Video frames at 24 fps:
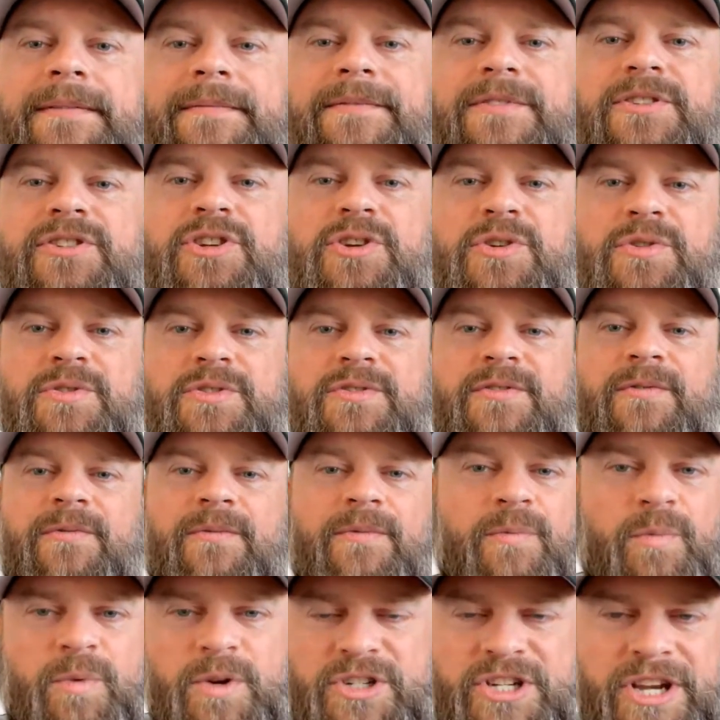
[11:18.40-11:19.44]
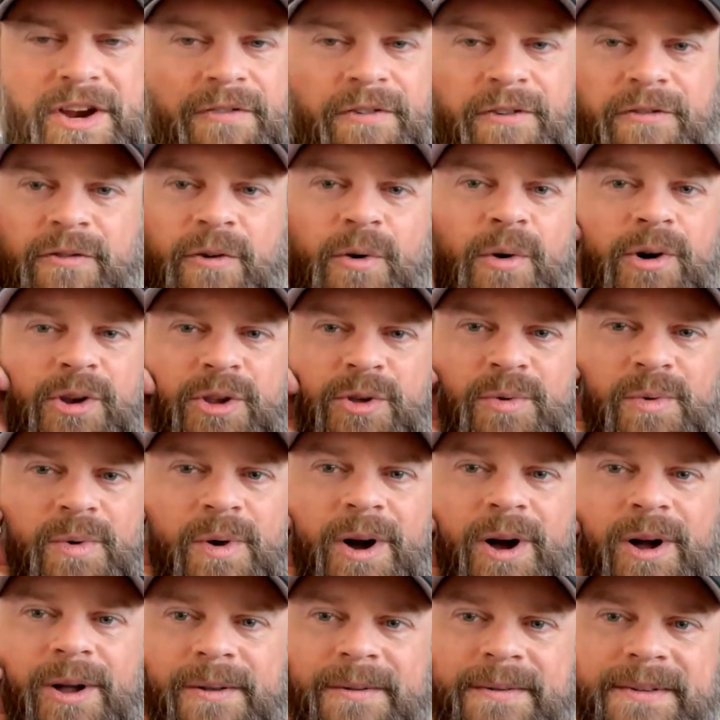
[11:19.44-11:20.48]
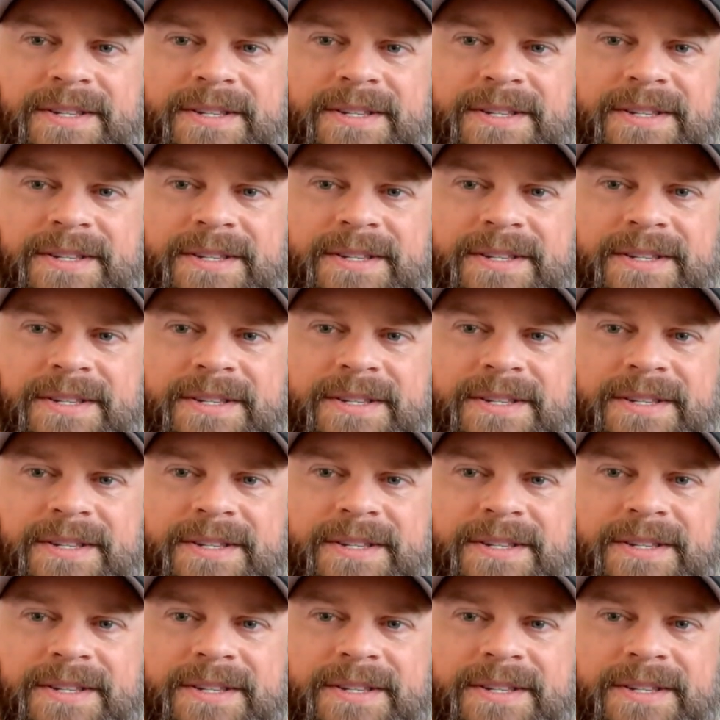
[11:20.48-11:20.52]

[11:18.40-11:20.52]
Choose whichever 4 you want.